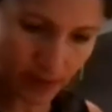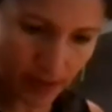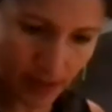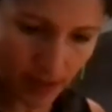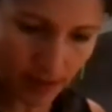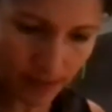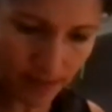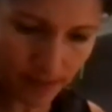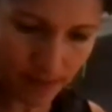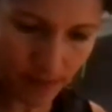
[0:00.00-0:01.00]
Okay,
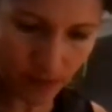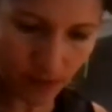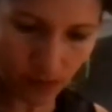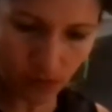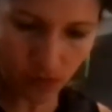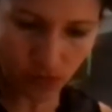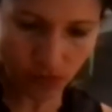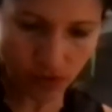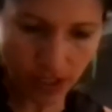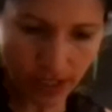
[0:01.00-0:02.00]
so
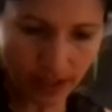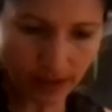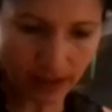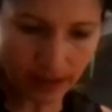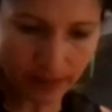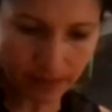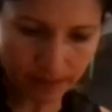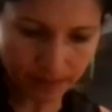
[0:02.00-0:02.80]
just gently